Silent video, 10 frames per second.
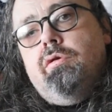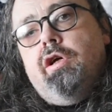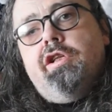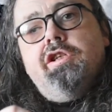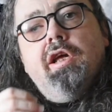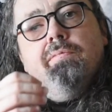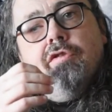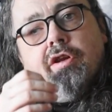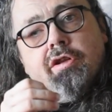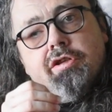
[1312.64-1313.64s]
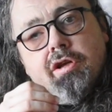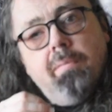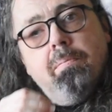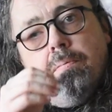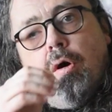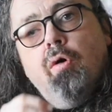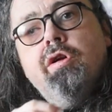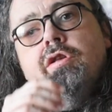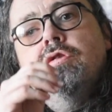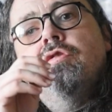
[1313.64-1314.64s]
It seemed that at some
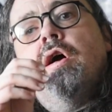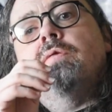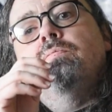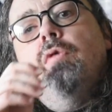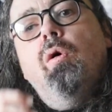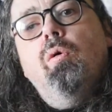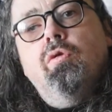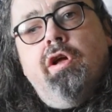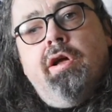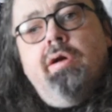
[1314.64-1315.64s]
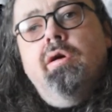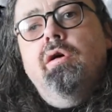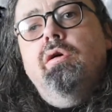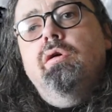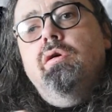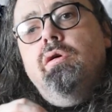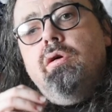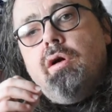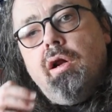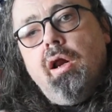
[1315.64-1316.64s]
point that morning,
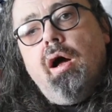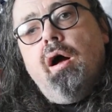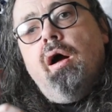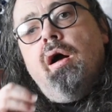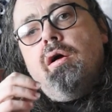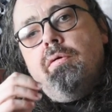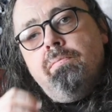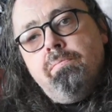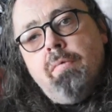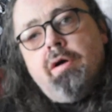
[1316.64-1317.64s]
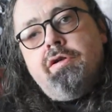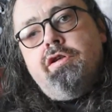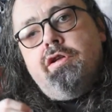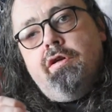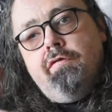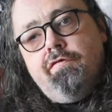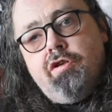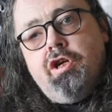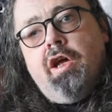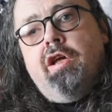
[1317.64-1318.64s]
Clark must have
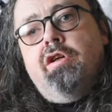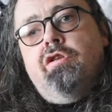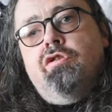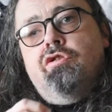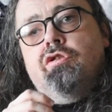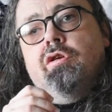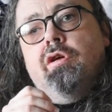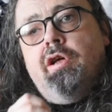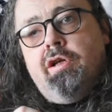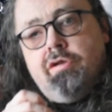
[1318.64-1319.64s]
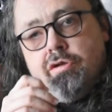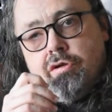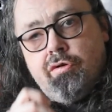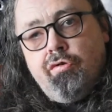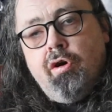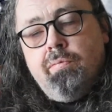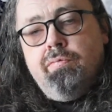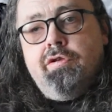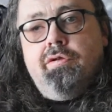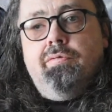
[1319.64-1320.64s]
changed his
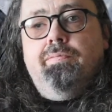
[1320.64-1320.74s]
scrubs.